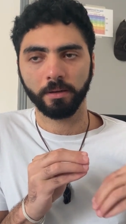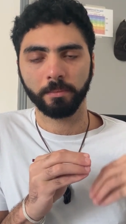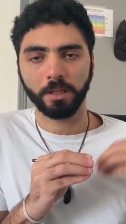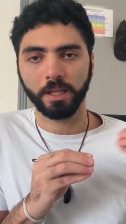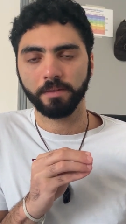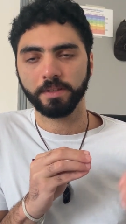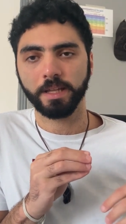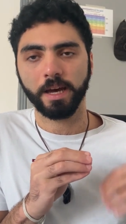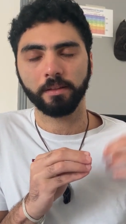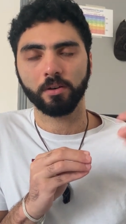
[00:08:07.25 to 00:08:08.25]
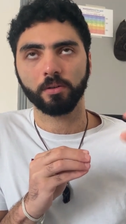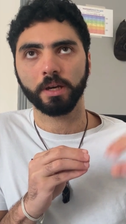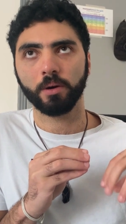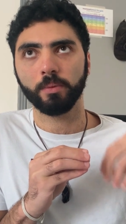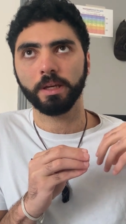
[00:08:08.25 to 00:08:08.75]
Beliefs that, okay,
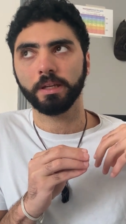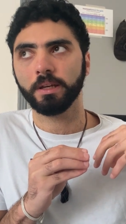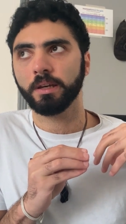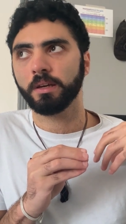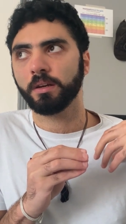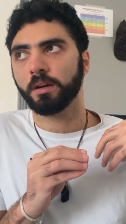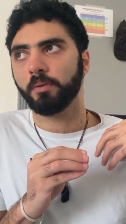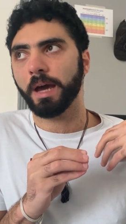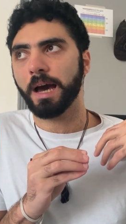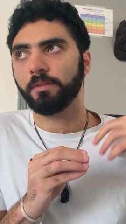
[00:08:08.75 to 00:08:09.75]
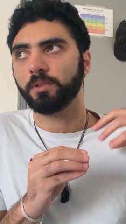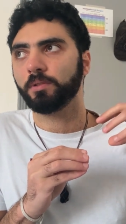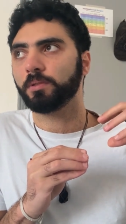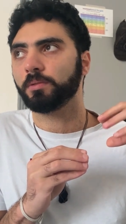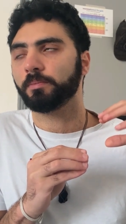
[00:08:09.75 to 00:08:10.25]
we have
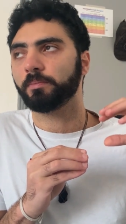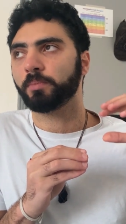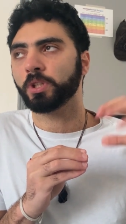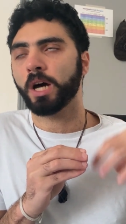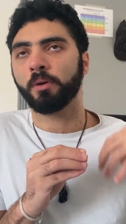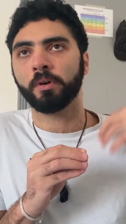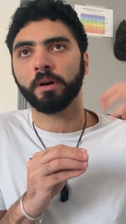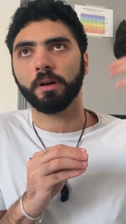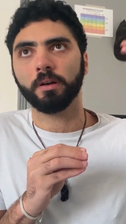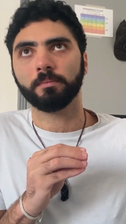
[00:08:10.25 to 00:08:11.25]
to put our